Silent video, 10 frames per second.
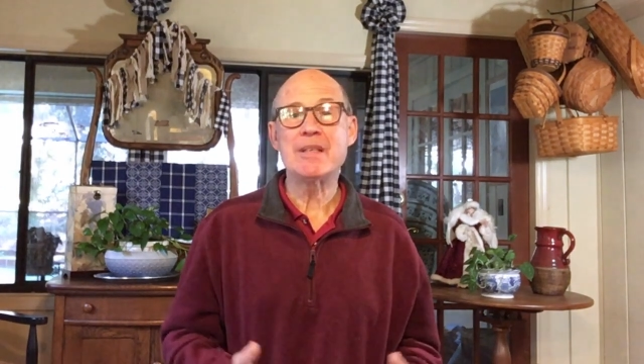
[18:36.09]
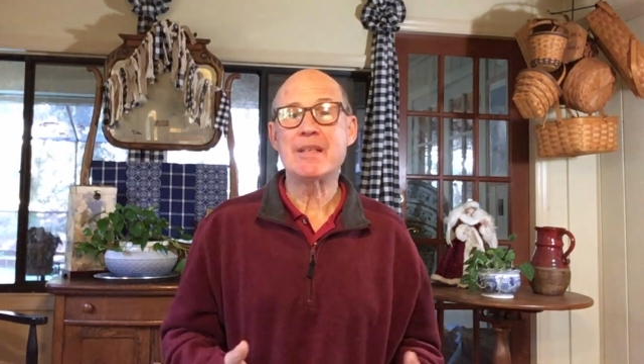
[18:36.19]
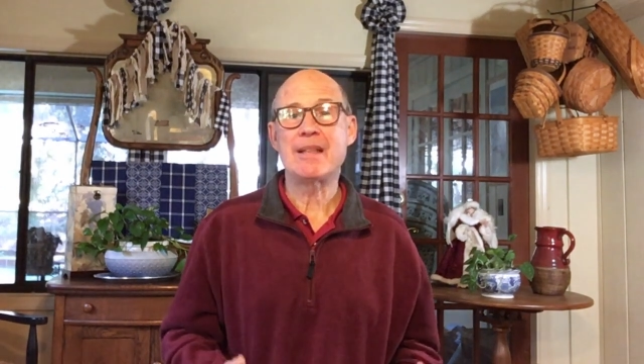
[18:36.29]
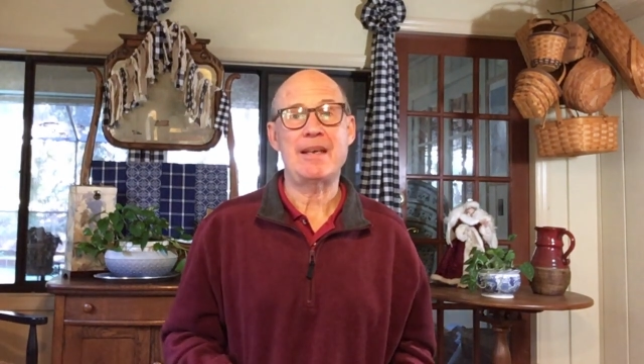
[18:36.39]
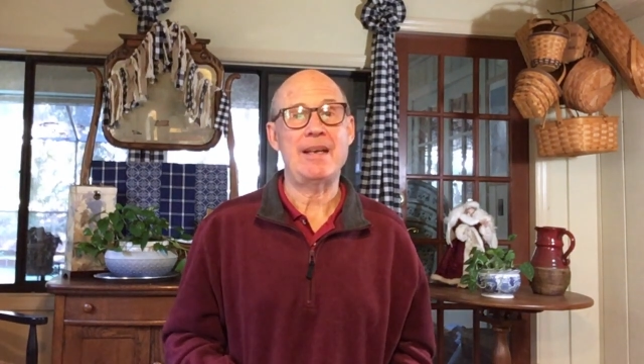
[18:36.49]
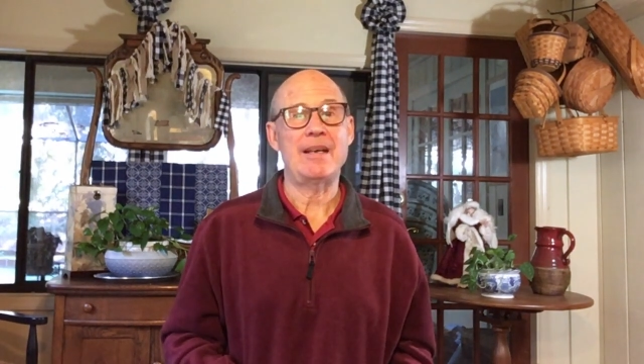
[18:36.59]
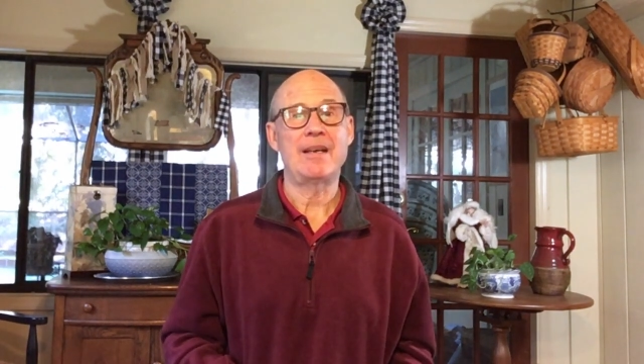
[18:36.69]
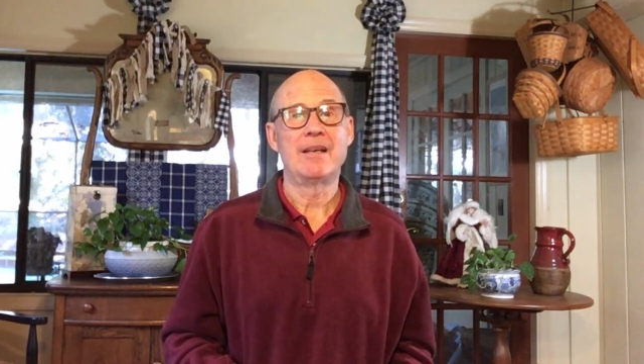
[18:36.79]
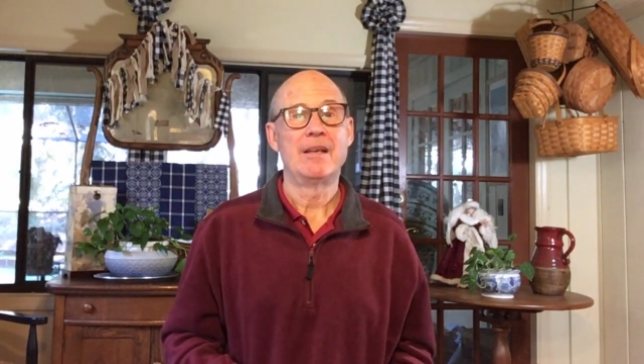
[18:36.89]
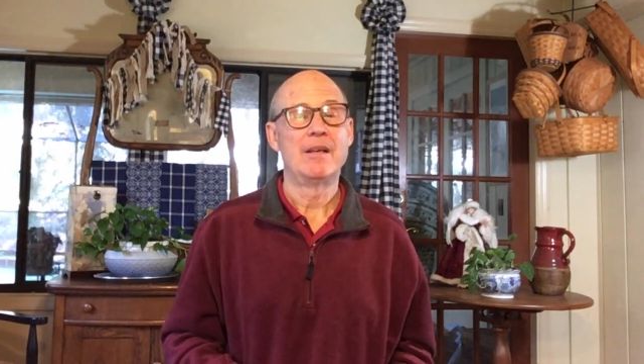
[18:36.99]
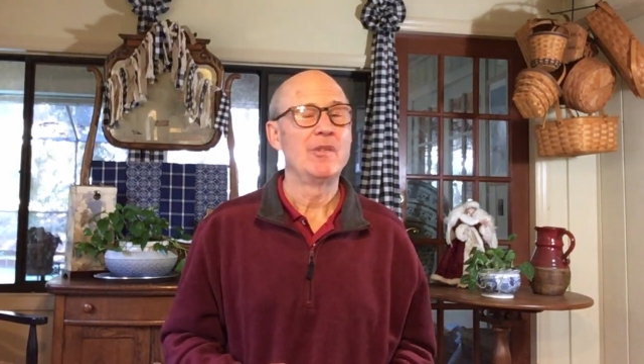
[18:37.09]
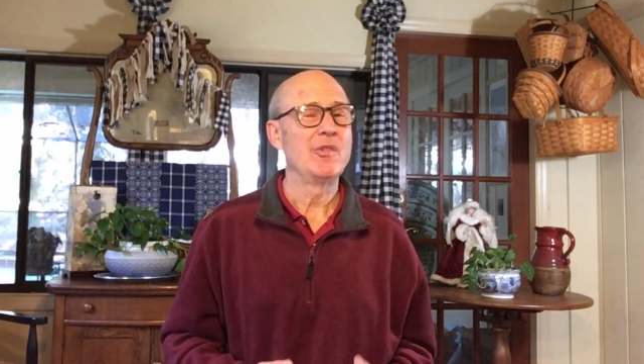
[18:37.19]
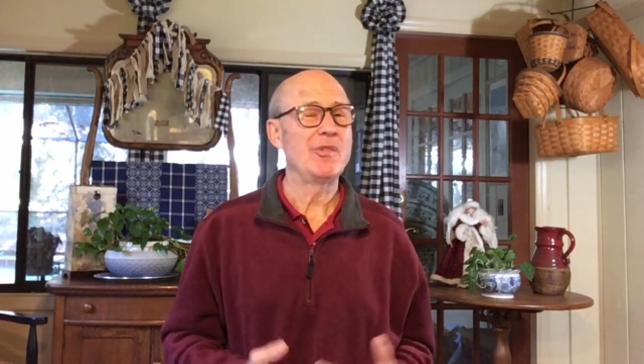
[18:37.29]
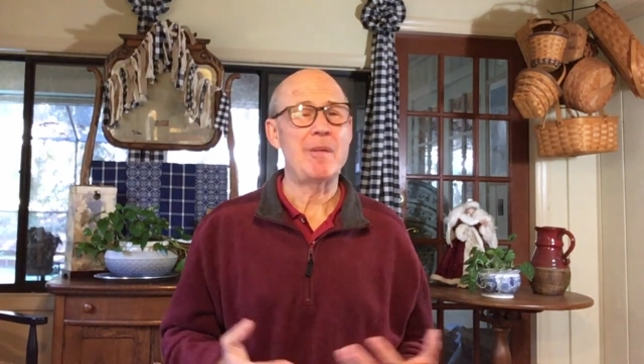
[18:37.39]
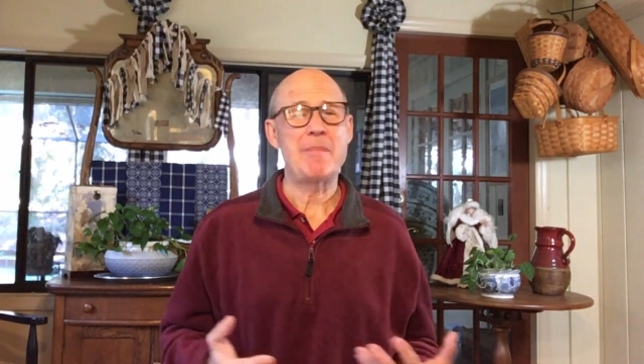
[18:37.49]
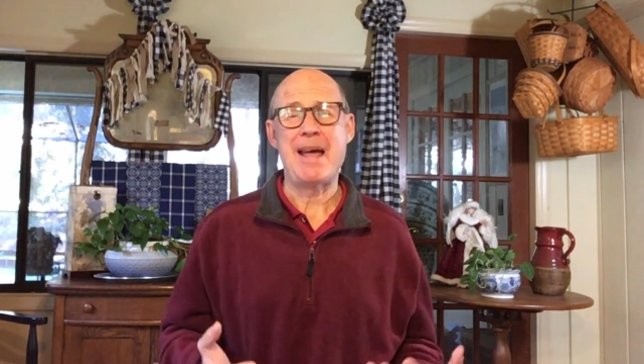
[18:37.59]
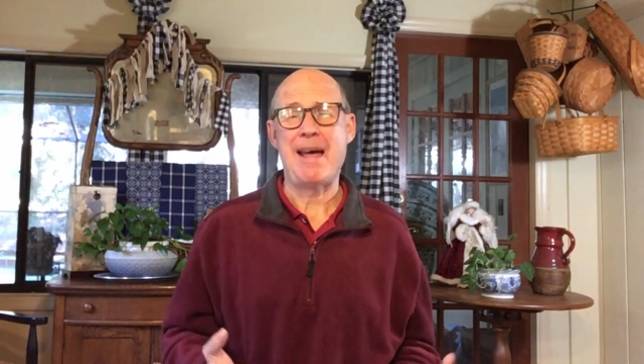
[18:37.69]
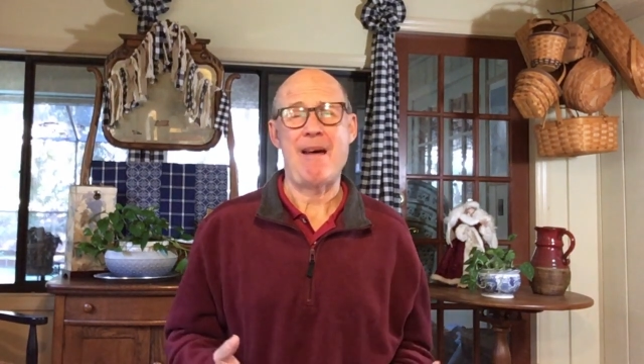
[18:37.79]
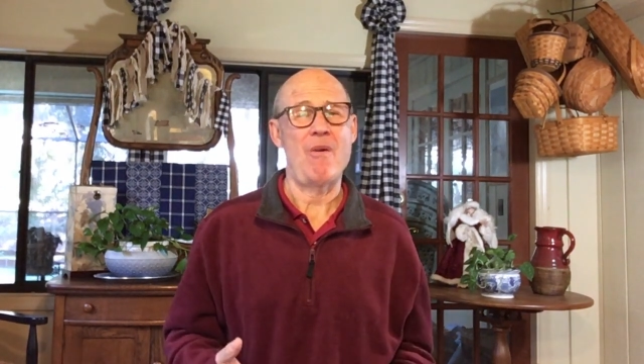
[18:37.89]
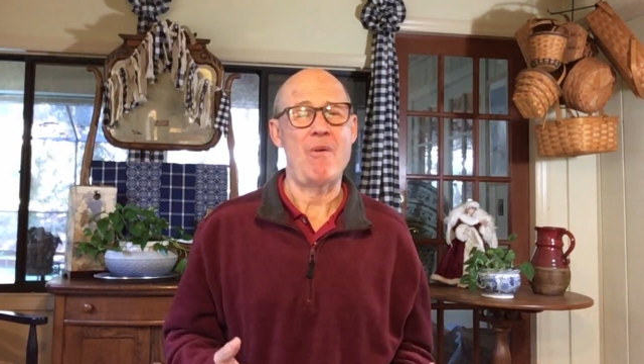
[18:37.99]
to think
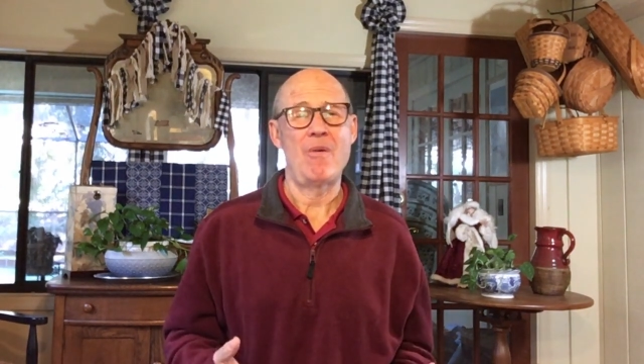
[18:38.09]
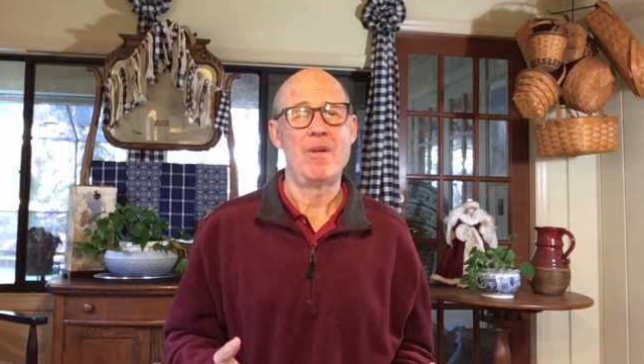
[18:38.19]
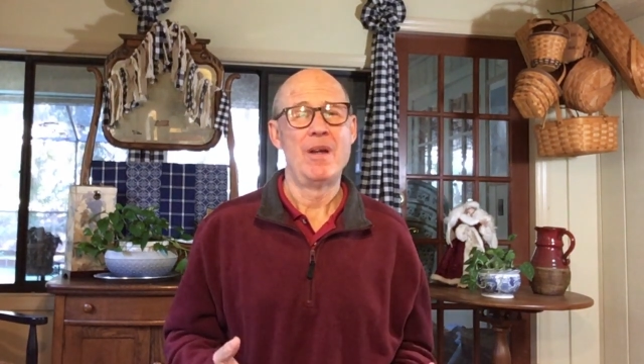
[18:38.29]
somehow